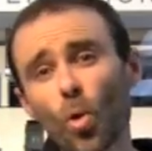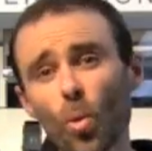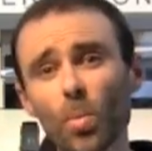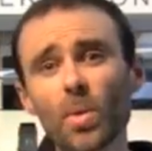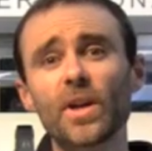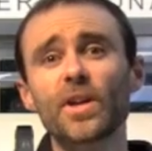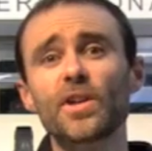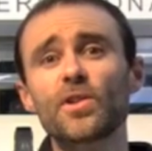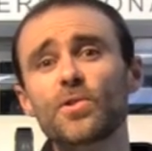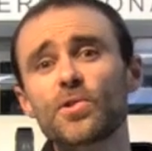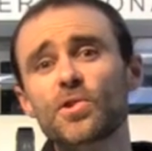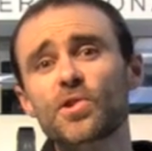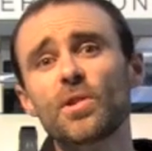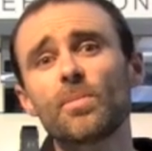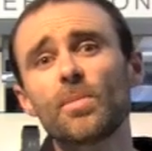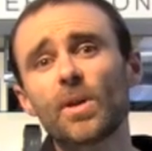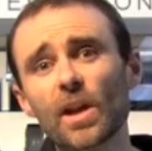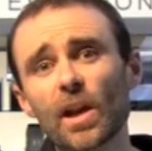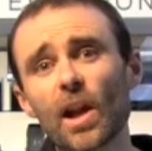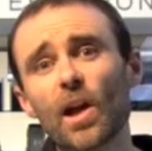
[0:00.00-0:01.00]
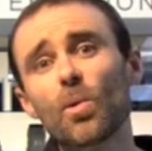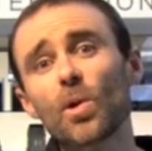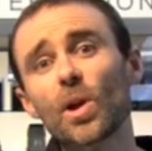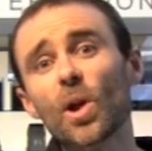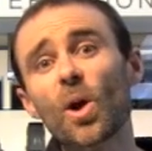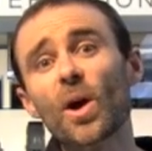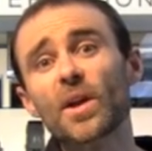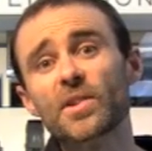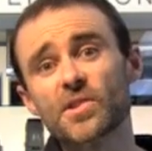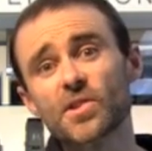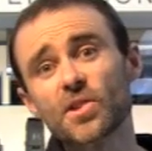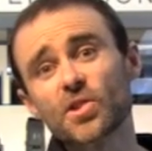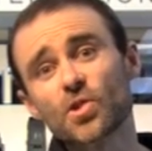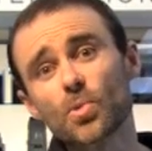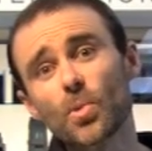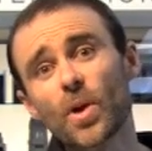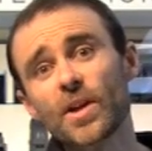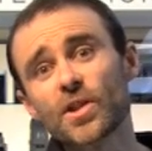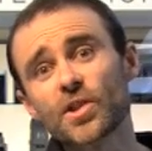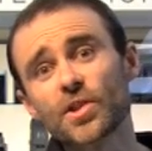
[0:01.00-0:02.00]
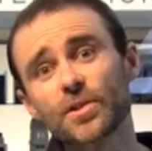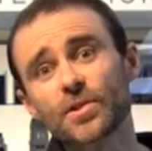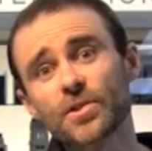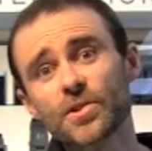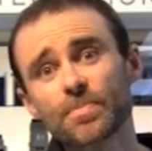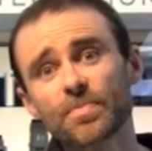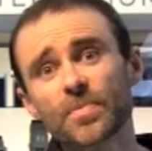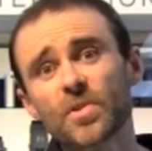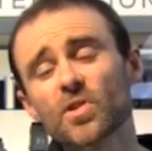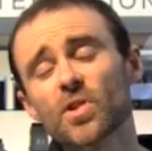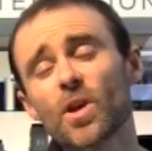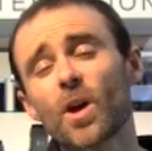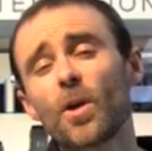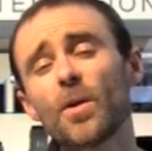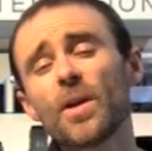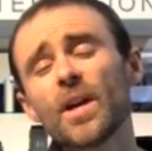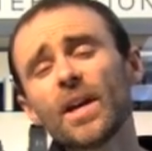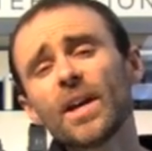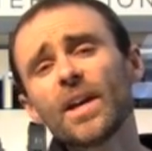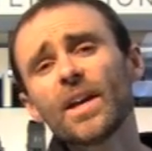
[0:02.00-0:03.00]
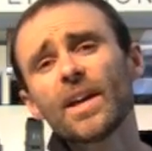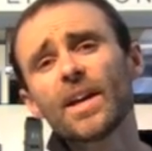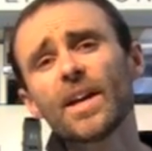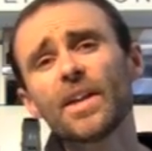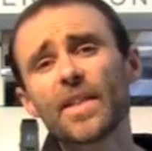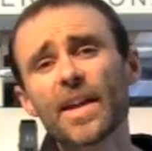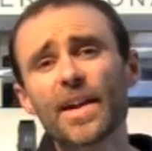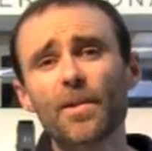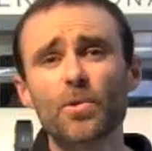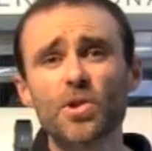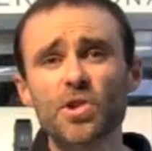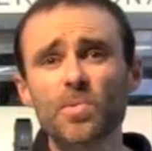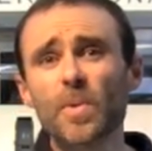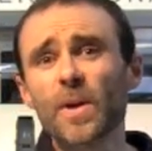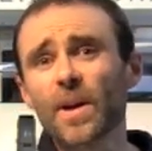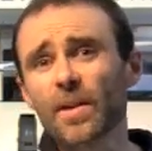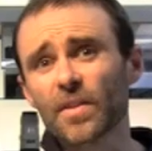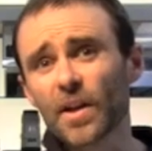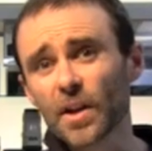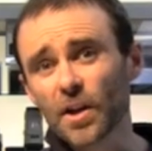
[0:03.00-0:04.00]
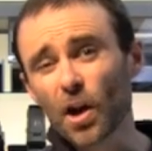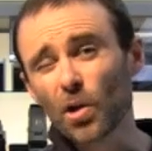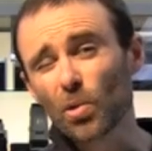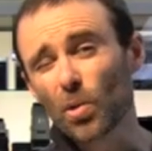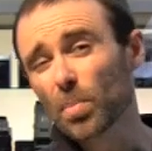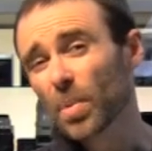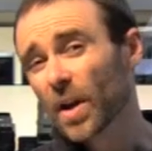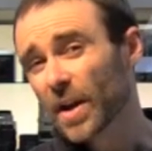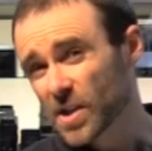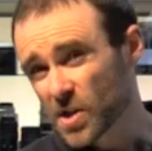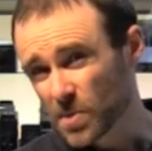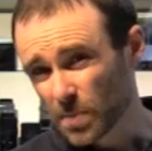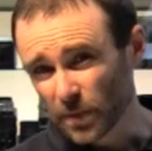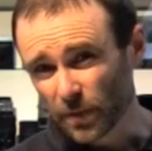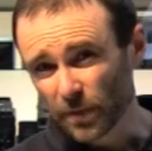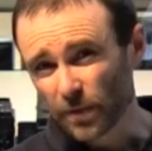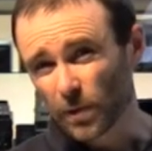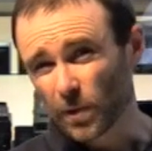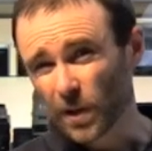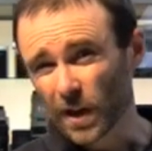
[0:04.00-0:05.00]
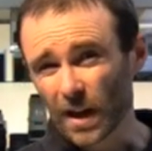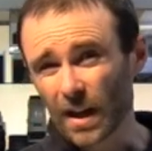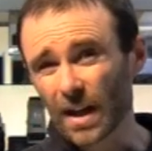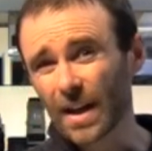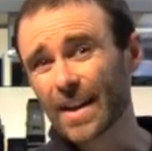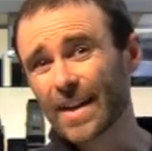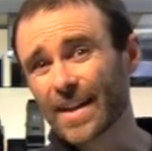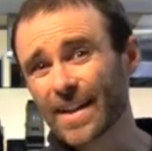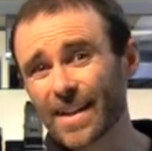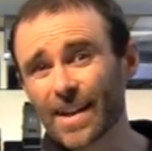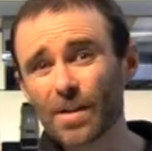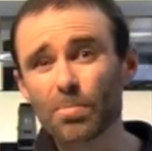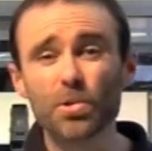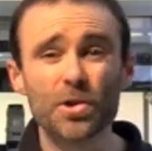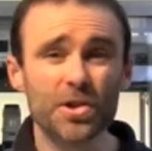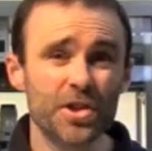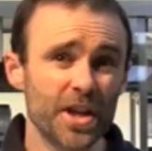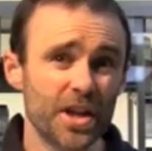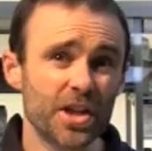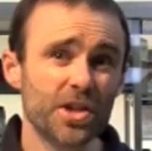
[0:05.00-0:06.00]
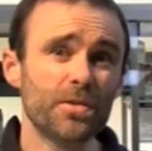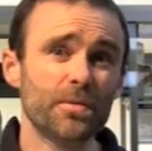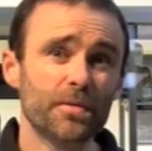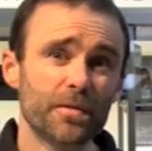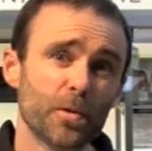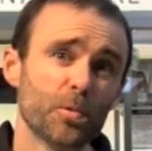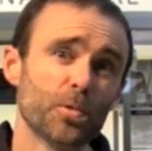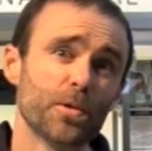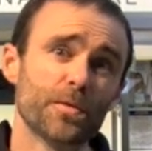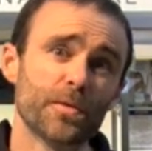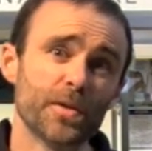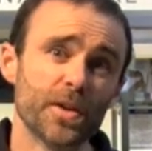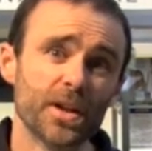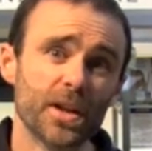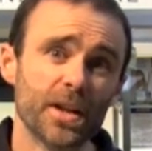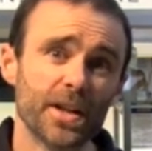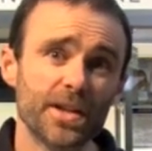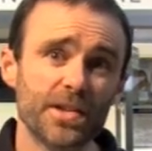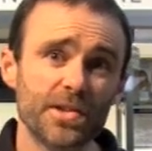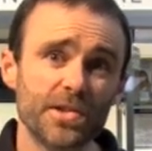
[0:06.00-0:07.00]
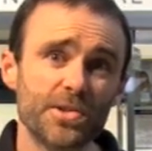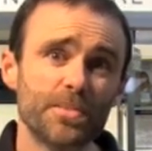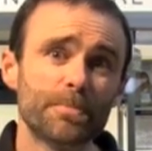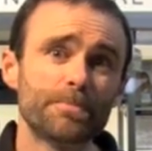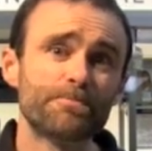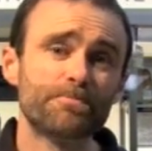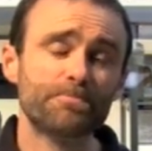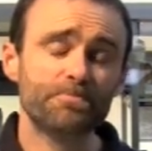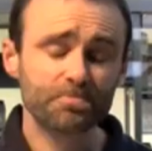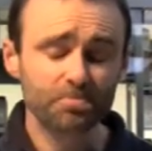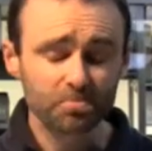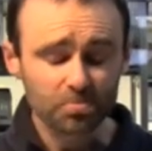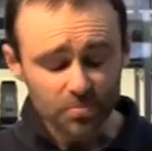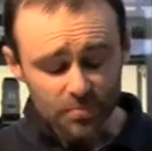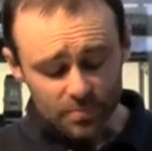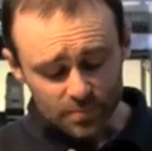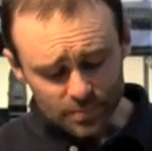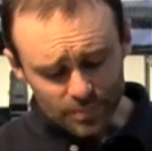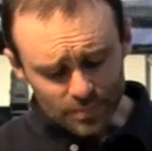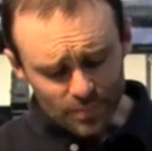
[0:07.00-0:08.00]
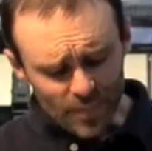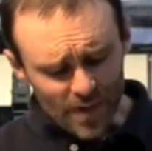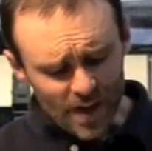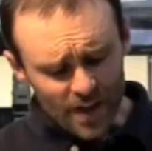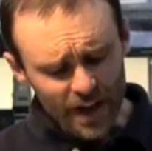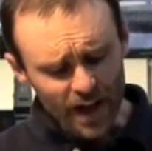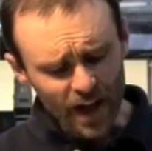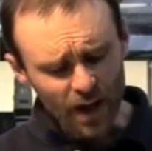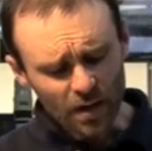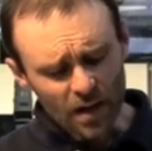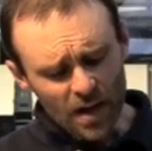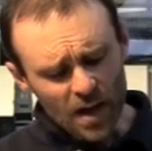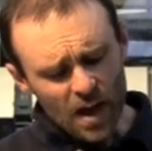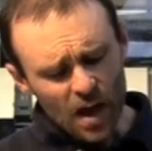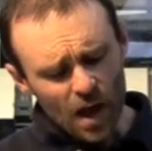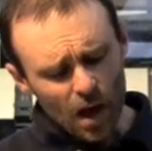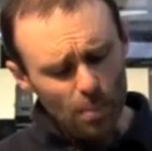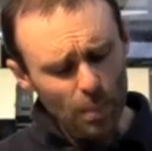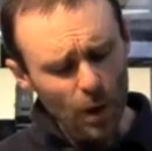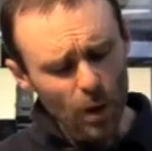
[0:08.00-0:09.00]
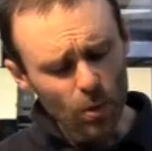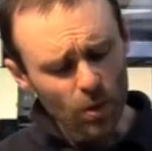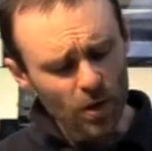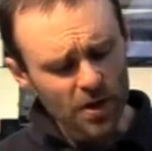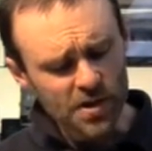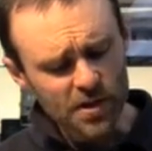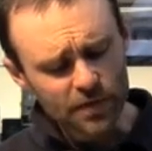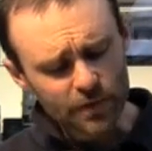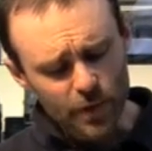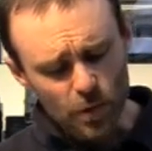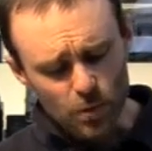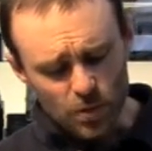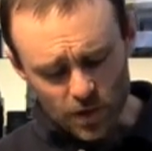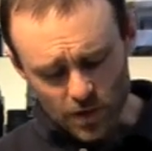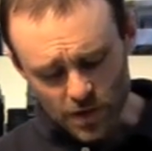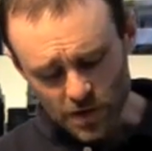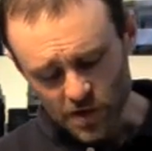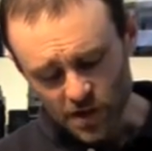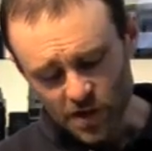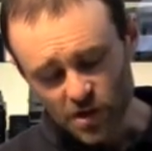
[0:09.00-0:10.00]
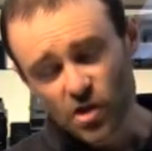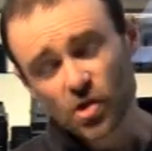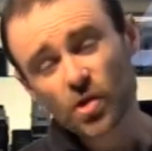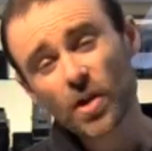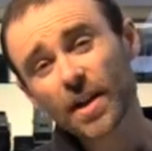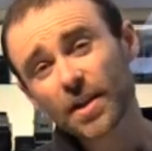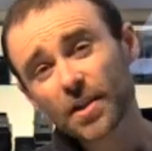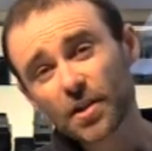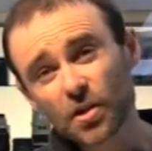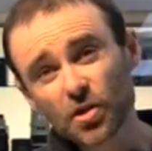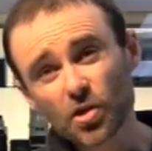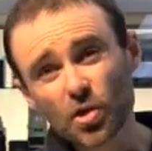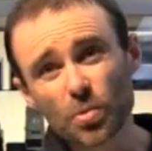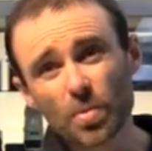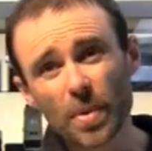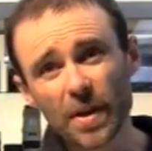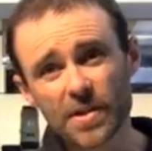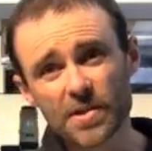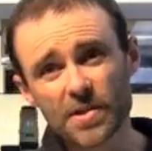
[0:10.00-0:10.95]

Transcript: normally use them in lower light situations. So in that respect, they're no replacement for a clear protection filter for your lens. Now, a polarising filter is constructed in two